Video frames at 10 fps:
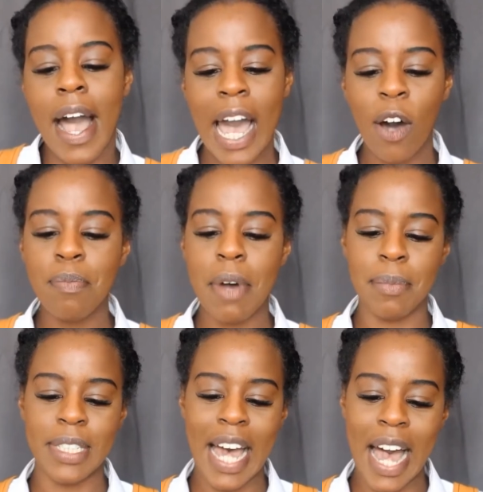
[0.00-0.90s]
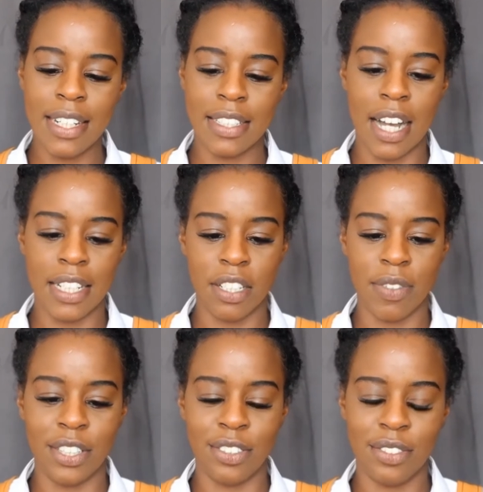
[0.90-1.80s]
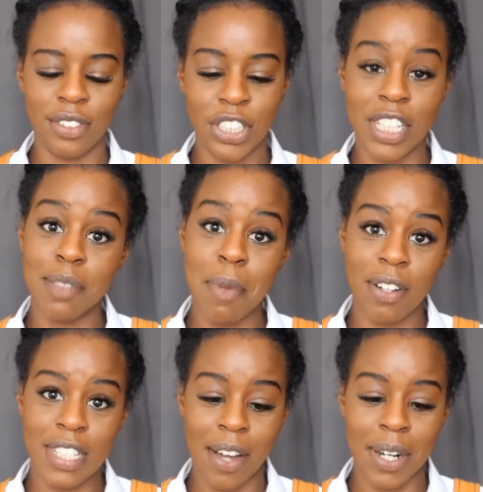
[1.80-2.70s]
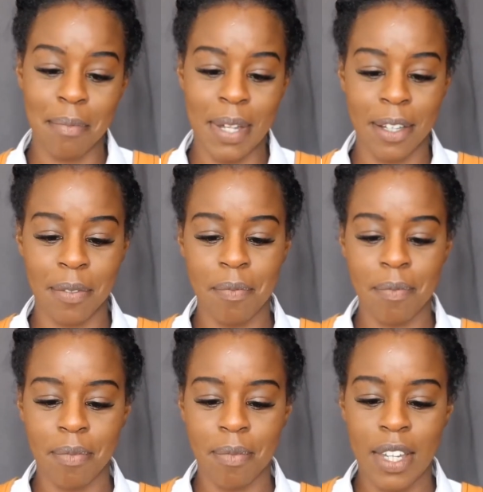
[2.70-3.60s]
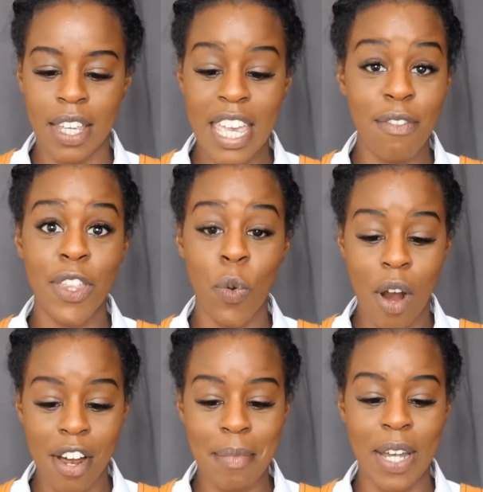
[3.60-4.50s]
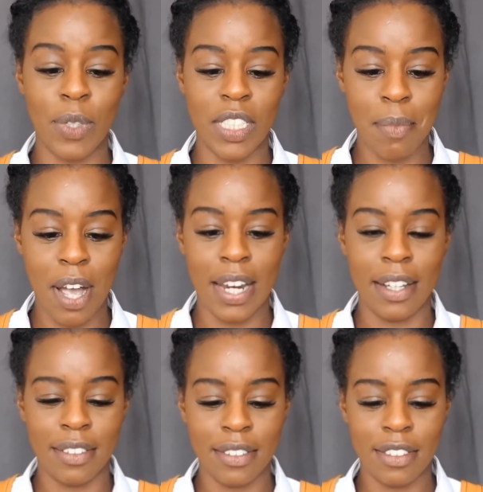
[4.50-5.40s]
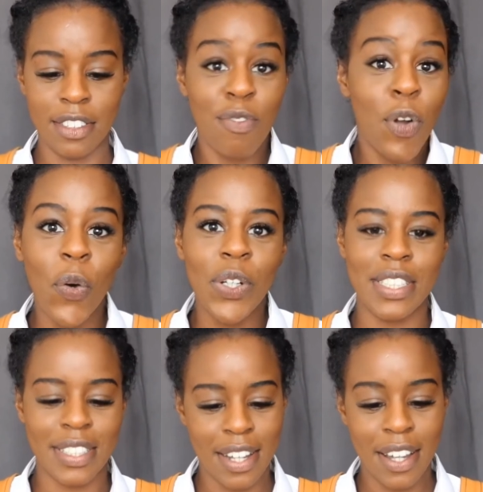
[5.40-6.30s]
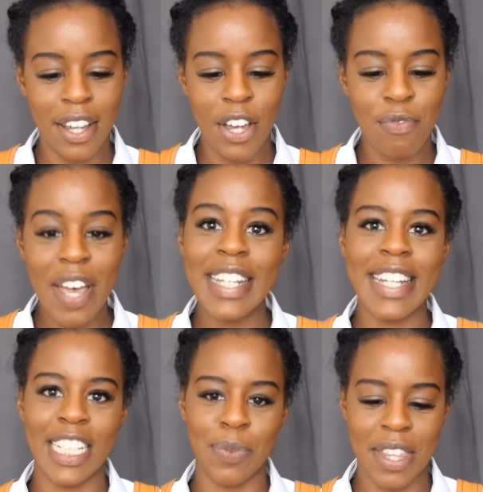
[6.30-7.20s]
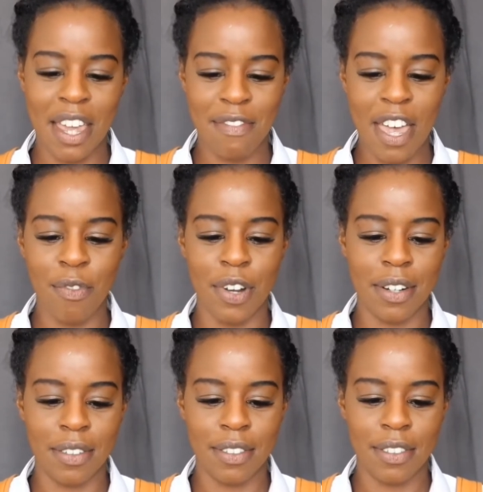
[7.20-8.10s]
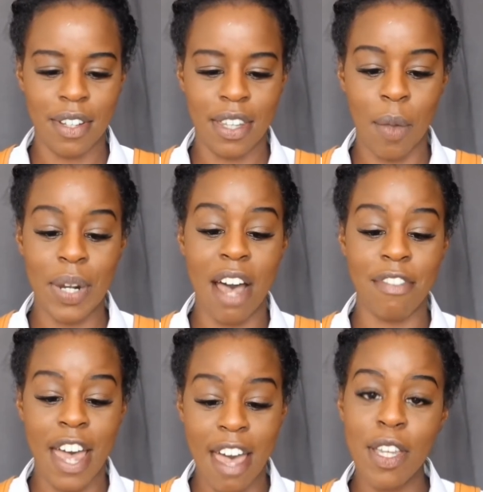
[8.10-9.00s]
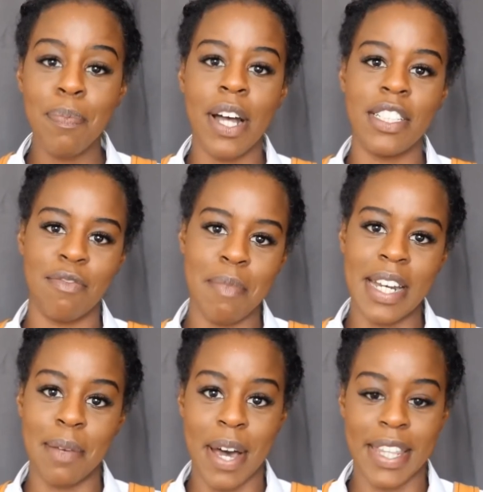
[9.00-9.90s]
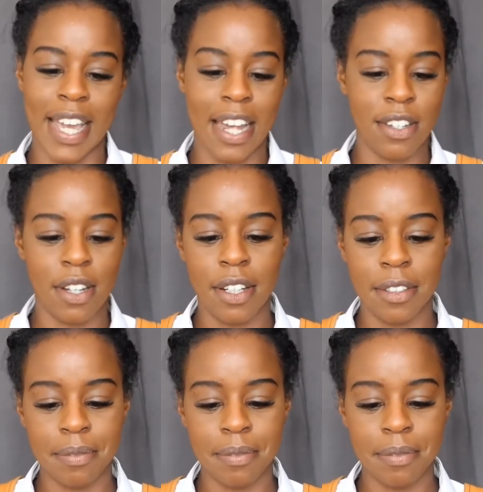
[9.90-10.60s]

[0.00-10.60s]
I held Mama's hand tighter, and she smiled down at me. Even the wherrymen were smiling. Of course, fair days were their favourite. They would have a heavy purse of money by the end.